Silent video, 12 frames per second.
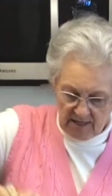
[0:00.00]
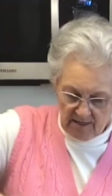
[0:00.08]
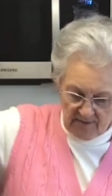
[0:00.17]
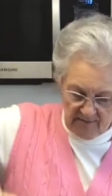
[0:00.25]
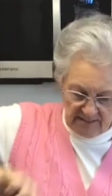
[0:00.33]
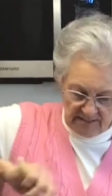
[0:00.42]
my
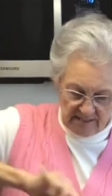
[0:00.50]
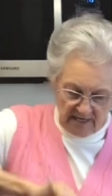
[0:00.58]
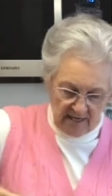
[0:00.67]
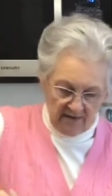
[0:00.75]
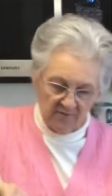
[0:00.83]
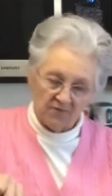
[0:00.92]
oven
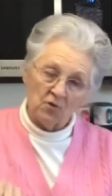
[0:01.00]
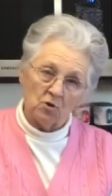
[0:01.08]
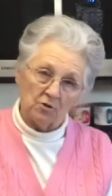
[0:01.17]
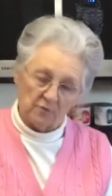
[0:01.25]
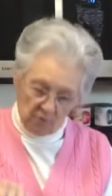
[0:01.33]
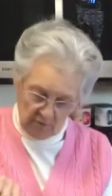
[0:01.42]
set
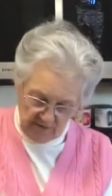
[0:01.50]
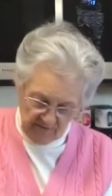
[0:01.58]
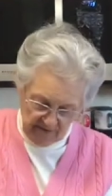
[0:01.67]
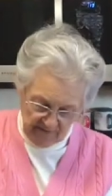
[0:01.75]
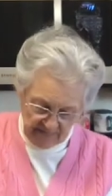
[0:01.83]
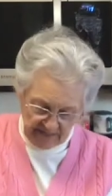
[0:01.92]
for
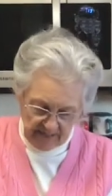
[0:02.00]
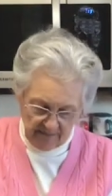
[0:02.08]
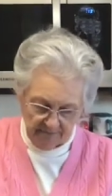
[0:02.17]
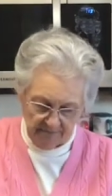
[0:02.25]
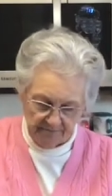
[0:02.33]
350.